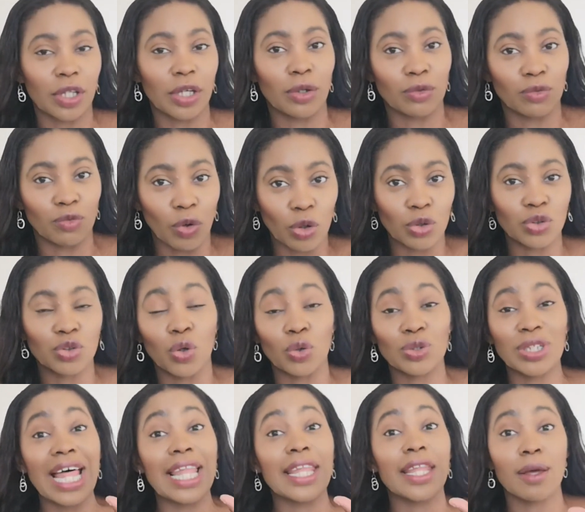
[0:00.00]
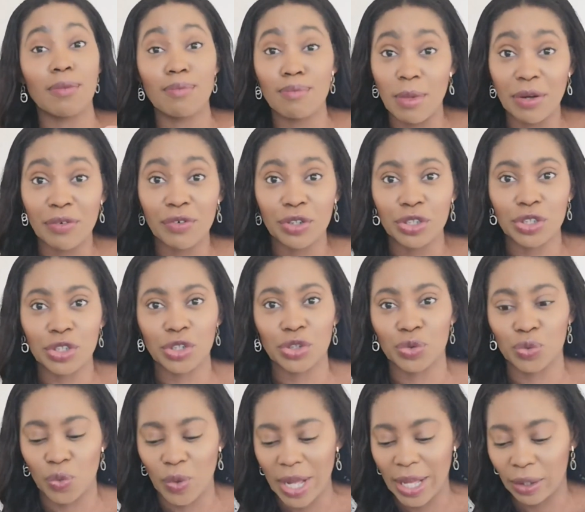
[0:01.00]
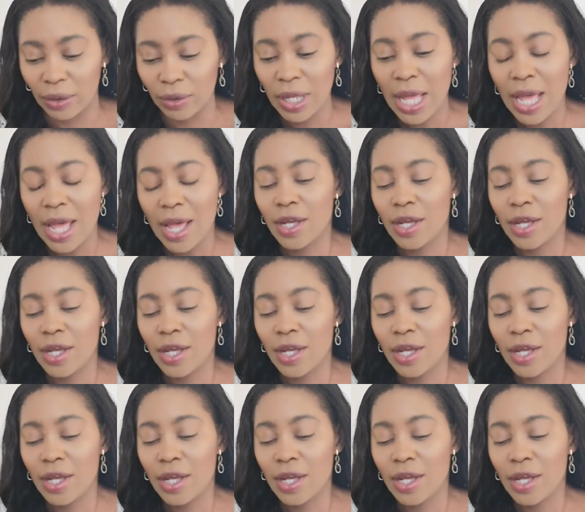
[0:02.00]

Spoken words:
they're rose gold and they're mirrored as well.